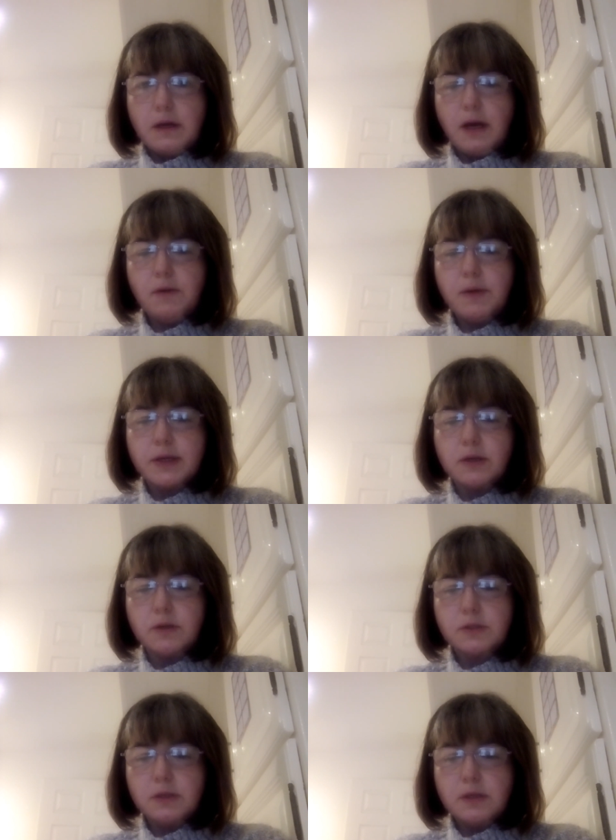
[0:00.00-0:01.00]
Holy
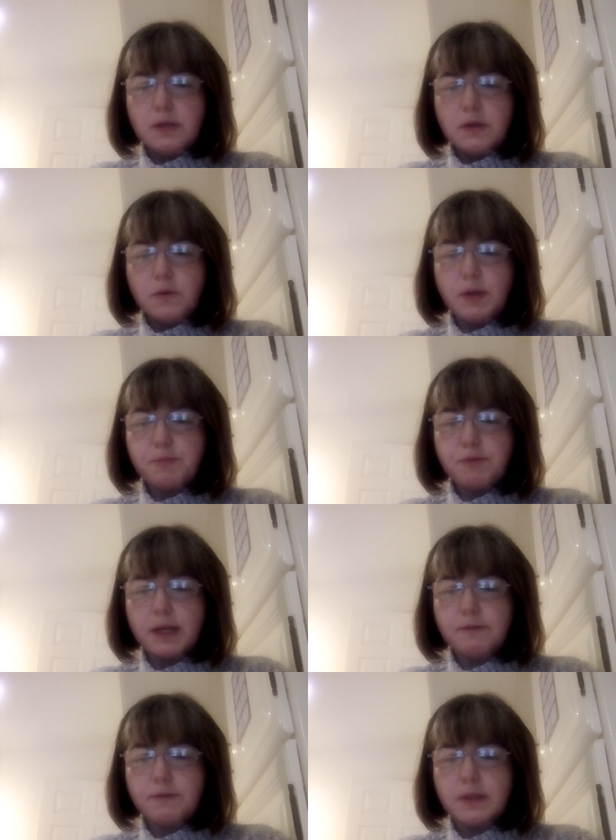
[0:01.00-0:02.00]
God, we
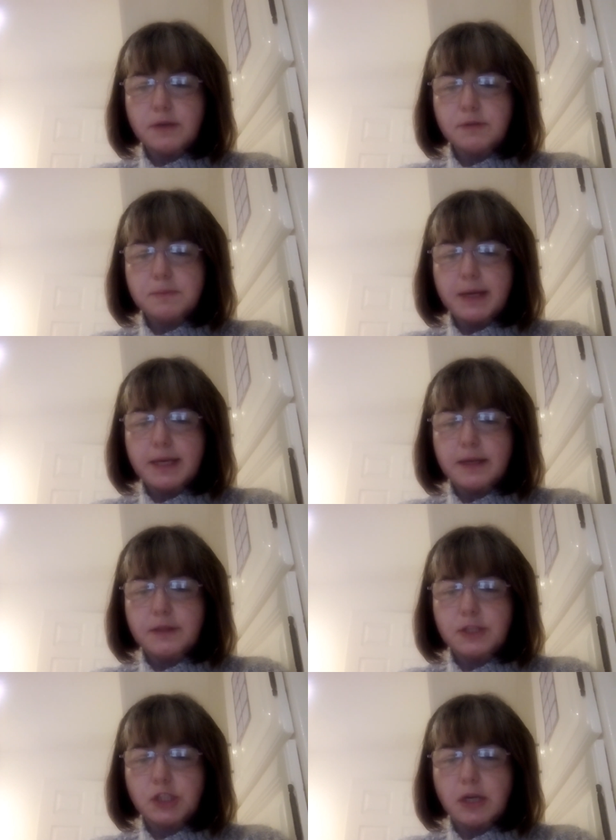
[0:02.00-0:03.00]
pray for those making
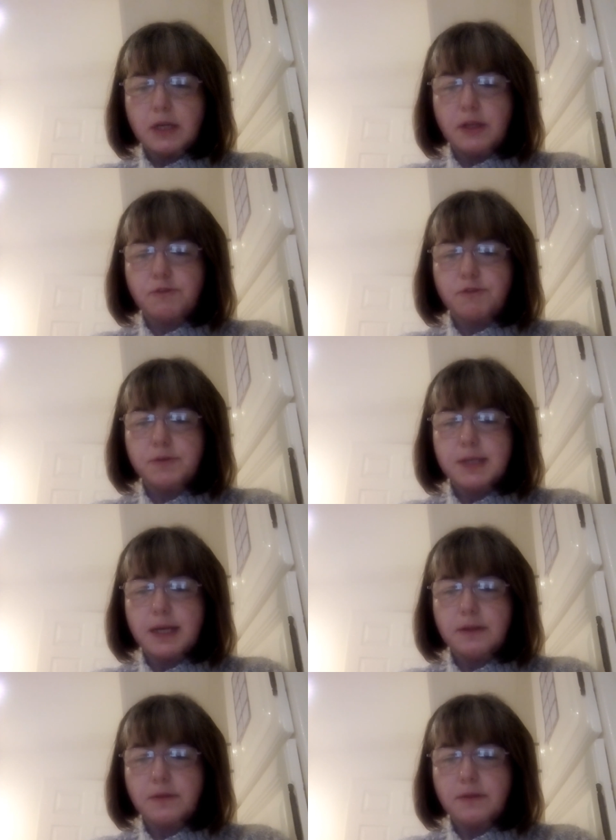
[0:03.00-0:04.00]
the journey through
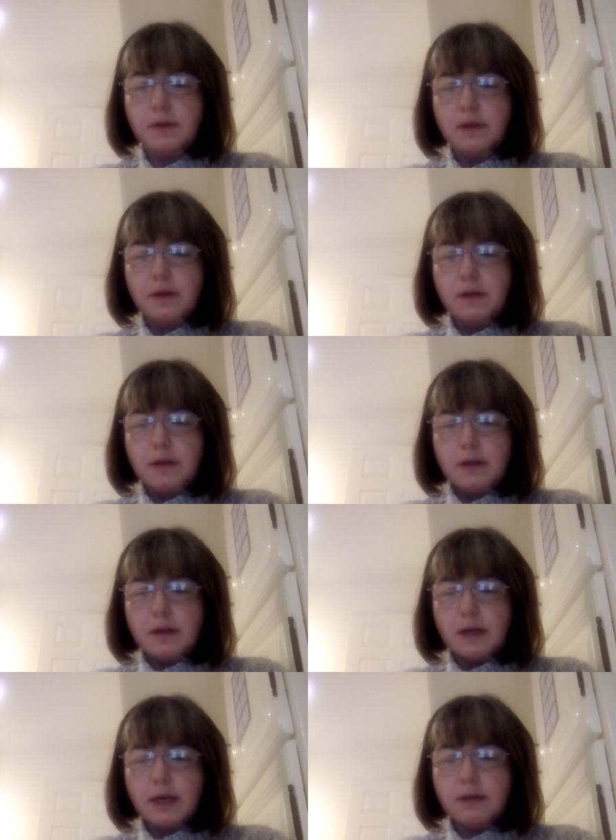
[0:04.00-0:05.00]
death
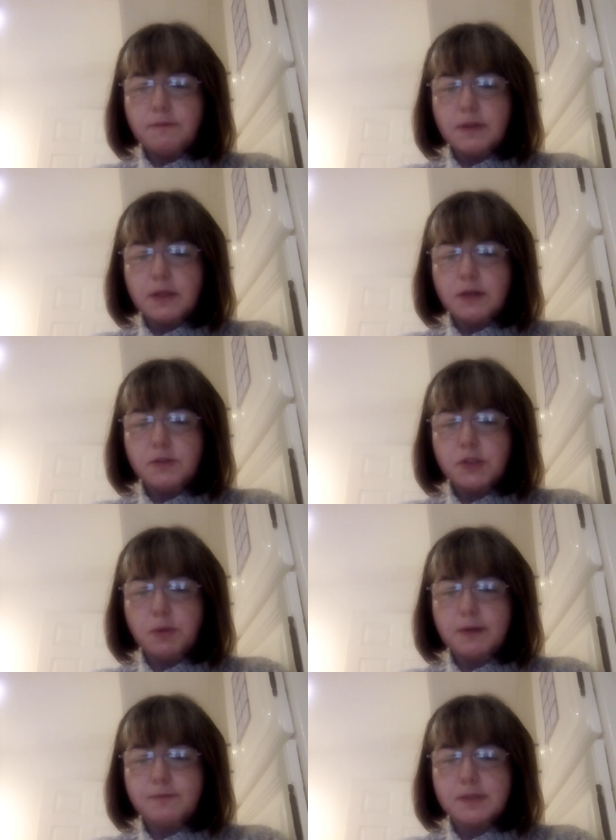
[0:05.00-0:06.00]
and for those who
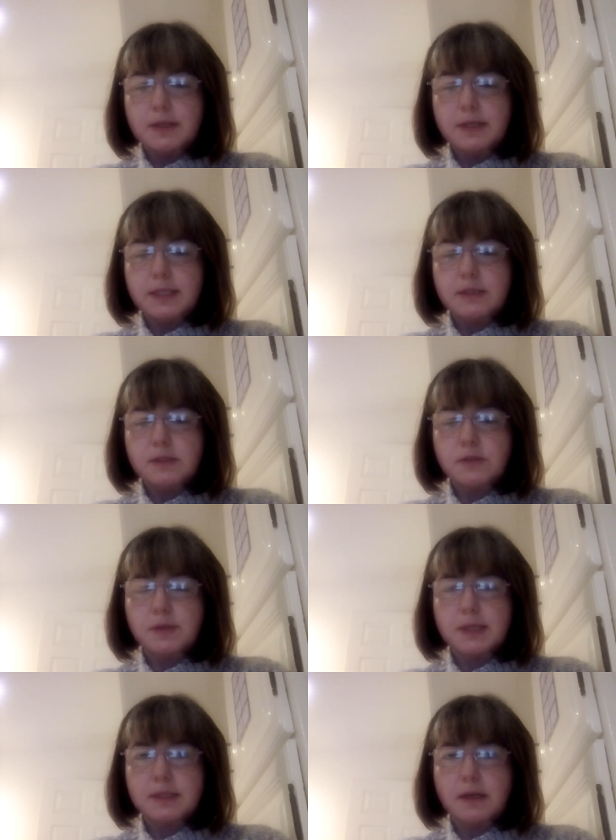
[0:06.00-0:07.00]
have died to
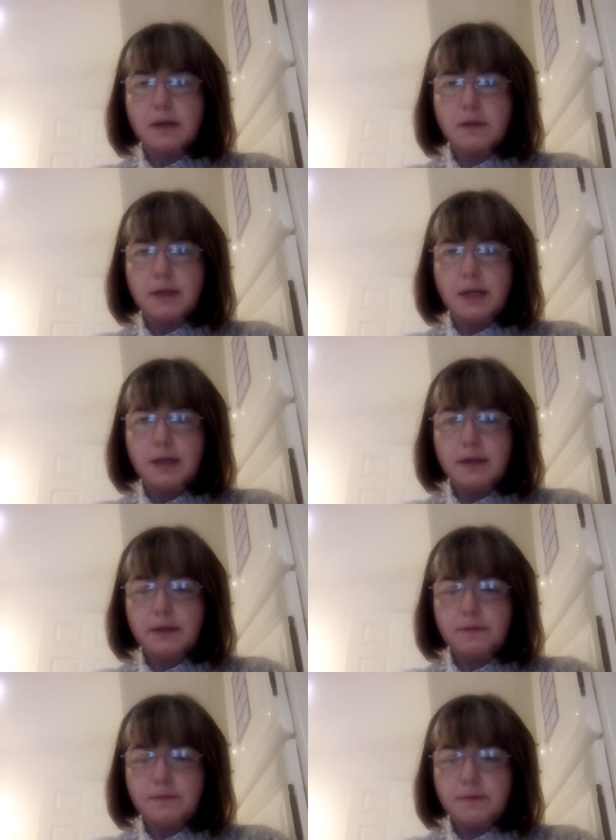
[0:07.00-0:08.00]
this earthly life.